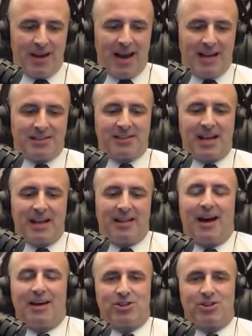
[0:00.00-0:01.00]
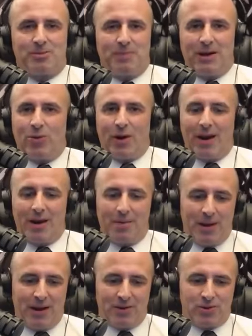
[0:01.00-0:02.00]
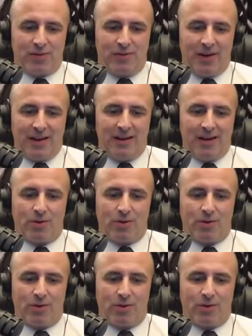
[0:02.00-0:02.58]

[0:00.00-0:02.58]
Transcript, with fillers: at State Line Speedway in Pennsylvania.